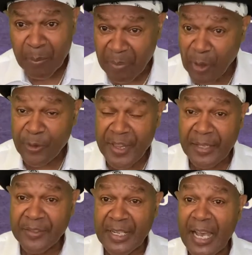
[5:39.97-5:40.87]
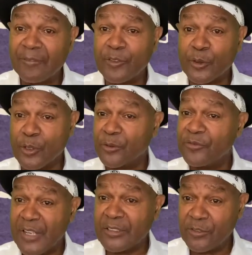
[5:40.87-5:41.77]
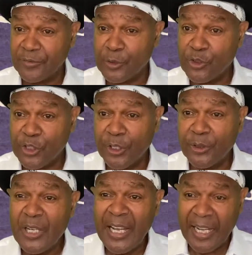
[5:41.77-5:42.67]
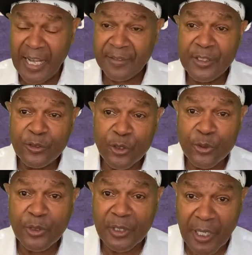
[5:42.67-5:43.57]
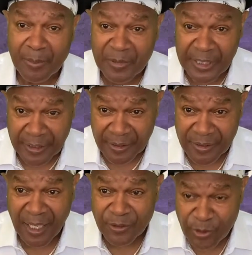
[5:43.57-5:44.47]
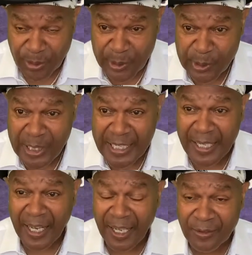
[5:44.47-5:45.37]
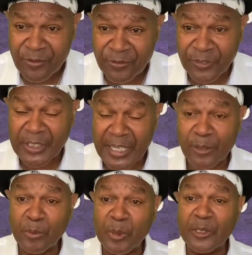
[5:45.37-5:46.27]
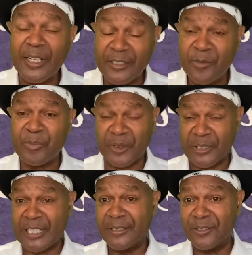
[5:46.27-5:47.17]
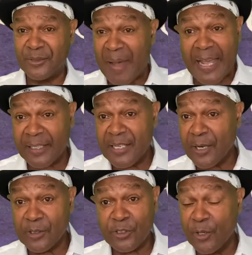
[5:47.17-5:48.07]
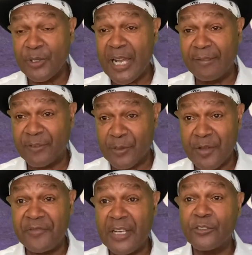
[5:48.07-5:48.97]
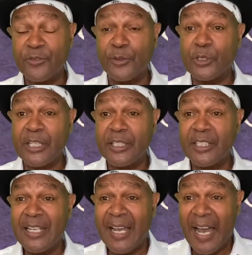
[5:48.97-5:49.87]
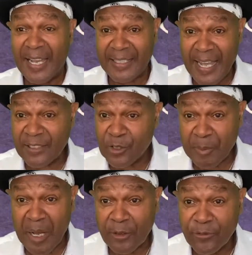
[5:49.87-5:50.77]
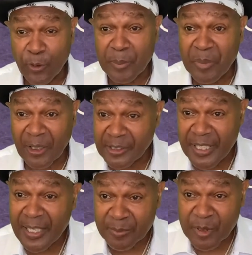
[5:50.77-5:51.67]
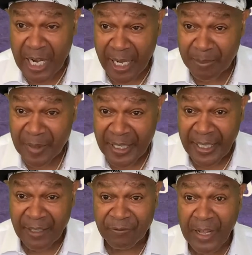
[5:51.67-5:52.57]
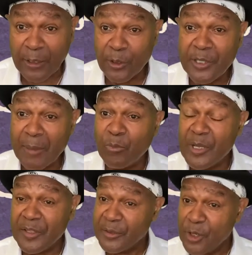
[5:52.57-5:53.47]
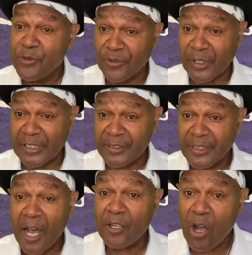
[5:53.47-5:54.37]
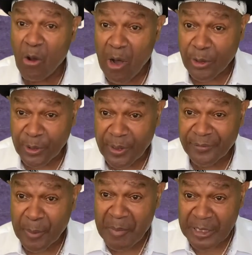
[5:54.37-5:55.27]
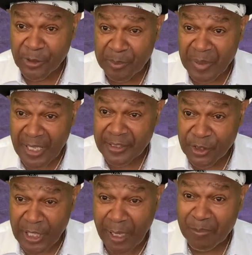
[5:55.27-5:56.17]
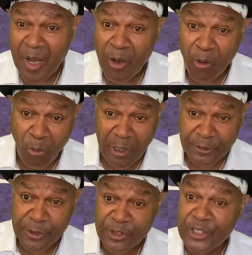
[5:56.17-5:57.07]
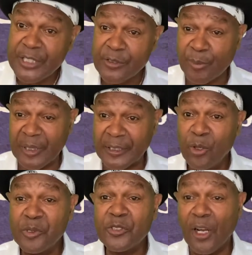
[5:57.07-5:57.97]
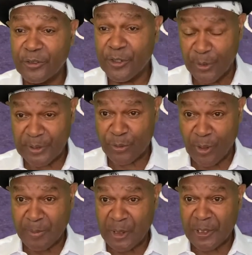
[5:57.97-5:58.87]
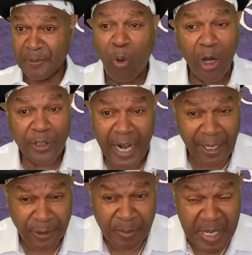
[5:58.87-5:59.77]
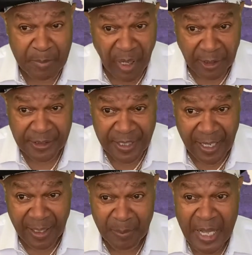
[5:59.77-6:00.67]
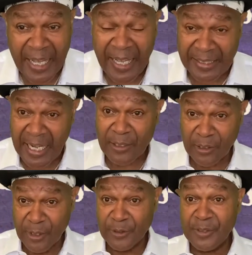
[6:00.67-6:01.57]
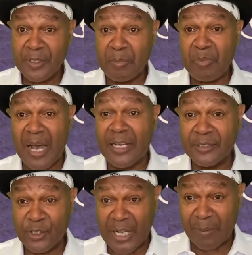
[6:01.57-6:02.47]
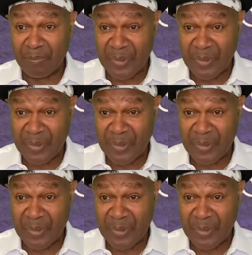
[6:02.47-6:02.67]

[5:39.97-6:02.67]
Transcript: both at the afternoon festival show and the 2 club gigs. A truly unforgettable experience. Back in Arizona after the festival gig, I cast about for a part-time job and followed up with a new friend, a co-owner of a Mesa pawn shop, Walter Cheeseman, who was also a drummer. Walt hired me part-time, and I learned the pawn shop